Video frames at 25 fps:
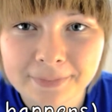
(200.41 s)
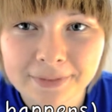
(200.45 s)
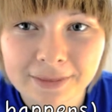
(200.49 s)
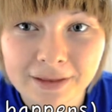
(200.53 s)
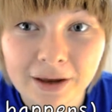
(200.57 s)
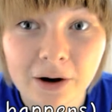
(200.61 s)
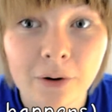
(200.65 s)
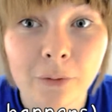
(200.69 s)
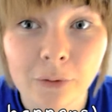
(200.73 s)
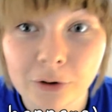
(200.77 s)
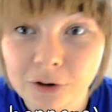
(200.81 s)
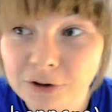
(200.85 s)

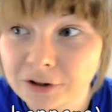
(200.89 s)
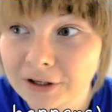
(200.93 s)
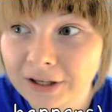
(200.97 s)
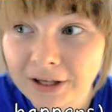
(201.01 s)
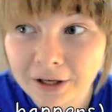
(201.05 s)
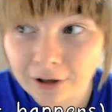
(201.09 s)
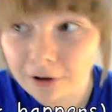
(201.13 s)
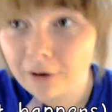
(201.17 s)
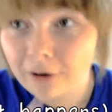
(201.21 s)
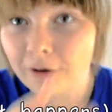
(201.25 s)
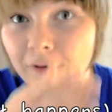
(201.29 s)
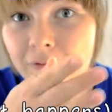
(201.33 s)
Then I want to
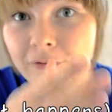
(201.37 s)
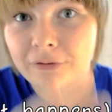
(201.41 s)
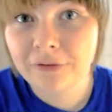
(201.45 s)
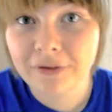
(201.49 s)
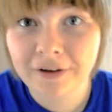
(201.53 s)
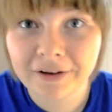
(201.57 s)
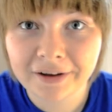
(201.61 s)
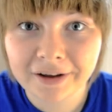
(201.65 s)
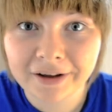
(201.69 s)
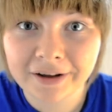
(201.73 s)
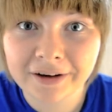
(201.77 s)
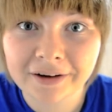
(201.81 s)
kick off
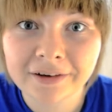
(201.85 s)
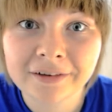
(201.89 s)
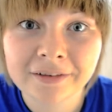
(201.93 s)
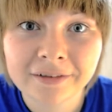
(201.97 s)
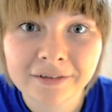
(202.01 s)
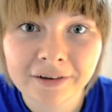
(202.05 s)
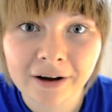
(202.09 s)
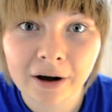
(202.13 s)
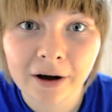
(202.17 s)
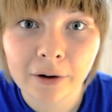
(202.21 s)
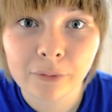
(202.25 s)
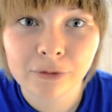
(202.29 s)
a head.
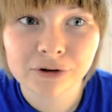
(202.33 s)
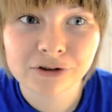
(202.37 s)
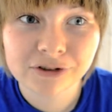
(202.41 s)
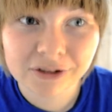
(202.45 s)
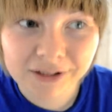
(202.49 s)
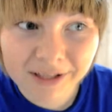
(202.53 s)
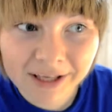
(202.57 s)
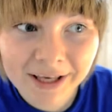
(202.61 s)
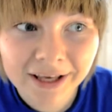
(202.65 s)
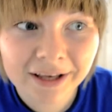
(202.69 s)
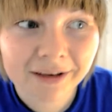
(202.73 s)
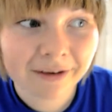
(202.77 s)
I want to
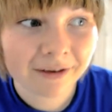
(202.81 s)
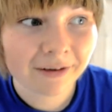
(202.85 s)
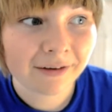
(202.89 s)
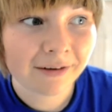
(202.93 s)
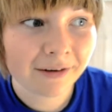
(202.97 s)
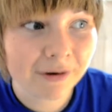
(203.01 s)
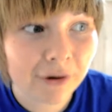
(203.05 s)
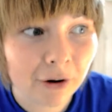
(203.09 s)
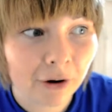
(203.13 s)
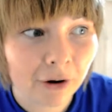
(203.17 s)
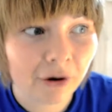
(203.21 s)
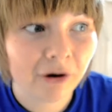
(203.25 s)
kick
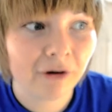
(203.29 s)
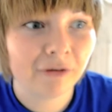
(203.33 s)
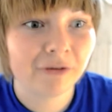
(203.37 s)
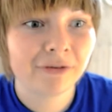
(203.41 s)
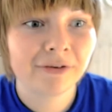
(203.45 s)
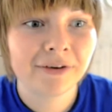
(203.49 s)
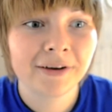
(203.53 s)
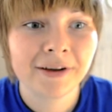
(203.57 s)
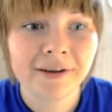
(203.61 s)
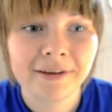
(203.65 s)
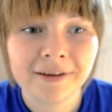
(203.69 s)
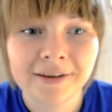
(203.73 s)
it
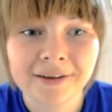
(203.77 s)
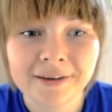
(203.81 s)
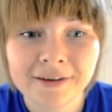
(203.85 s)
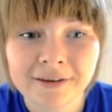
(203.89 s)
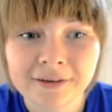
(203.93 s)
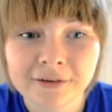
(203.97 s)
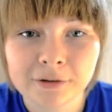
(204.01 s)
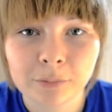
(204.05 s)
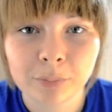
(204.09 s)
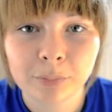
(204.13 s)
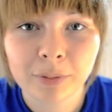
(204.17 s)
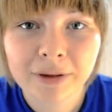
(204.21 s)
off.
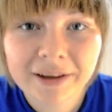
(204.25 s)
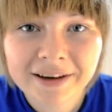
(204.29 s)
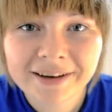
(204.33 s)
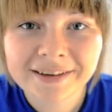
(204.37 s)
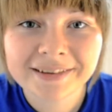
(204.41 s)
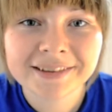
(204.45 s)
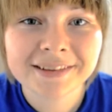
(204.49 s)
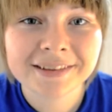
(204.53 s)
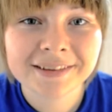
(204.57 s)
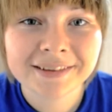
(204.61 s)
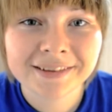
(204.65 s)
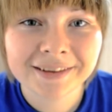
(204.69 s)
So
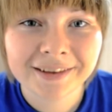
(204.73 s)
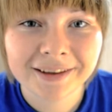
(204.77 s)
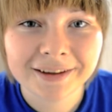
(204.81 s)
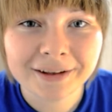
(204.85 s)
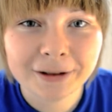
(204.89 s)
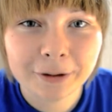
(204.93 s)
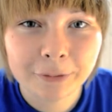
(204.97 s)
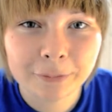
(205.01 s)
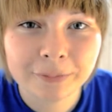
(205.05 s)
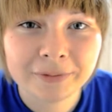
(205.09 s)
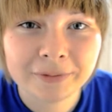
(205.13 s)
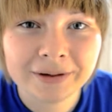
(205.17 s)
please,
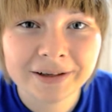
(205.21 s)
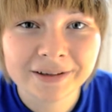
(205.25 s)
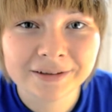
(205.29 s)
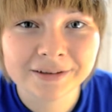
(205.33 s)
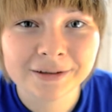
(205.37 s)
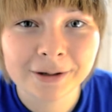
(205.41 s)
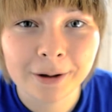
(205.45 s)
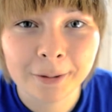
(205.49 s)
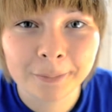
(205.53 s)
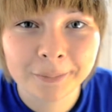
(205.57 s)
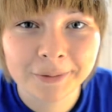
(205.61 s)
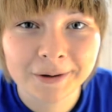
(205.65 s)
let there be a
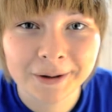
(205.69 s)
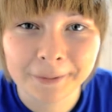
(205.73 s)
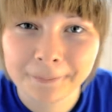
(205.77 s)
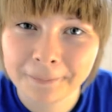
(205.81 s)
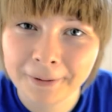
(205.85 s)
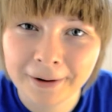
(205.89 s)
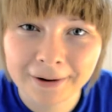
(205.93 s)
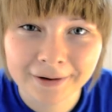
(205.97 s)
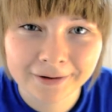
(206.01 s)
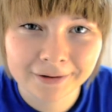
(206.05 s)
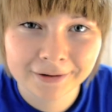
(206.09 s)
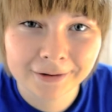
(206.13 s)
zombie
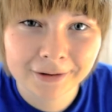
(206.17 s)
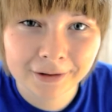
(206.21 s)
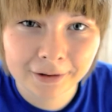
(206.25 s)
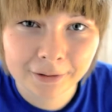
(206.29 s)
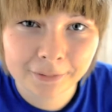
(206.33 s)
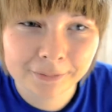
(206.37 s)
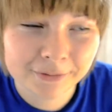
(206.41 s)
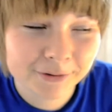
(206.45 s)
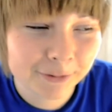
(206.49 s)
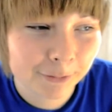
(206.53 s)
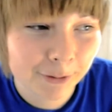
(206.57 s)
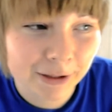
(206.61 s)

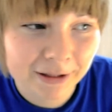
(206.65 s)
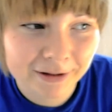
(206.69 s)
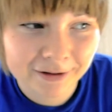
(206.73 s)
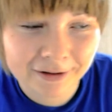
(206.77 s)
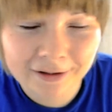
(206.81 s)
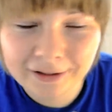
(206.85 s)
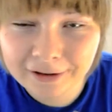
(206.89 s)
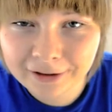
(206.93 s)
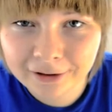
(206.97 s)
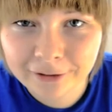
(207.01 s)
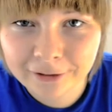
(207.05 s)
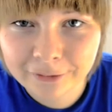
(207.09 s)
apocalypse while I
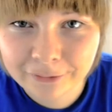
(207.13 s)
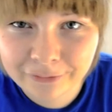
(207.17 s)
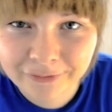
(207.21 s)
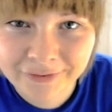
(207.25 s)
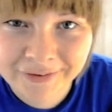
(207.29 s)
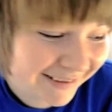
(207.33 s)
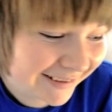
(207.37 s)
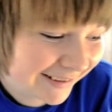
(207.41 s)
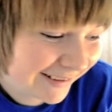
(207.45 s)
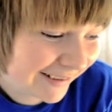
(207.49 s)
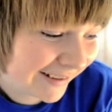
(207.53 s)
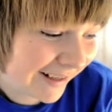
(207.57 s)
live.
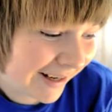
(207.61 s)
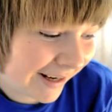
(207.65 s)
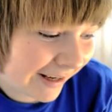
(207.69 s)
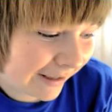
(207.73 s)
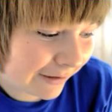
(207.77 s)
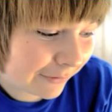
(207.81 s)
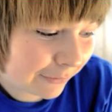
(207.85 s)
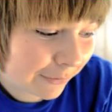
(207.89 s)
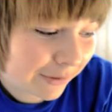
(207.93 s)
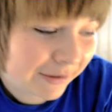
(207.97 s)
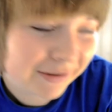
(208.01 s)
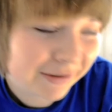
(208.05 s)

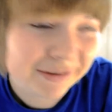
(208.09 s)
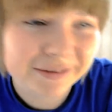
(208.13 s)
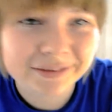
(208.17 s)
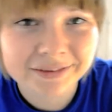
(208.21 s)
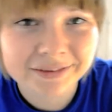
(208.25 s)
It's really